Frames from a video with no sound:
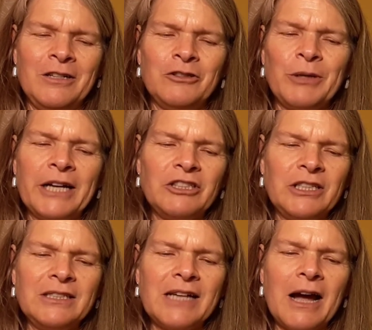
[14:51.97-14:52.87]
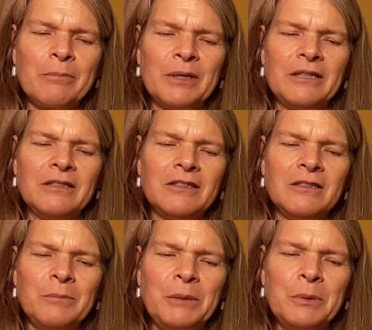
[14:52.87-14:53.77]
Tragedies happen,
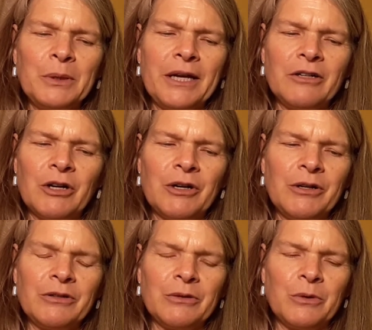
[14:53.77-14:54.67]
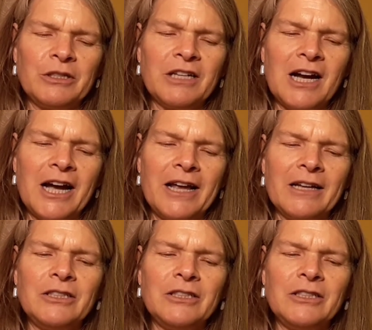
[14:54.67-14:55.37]
People get hurt or die,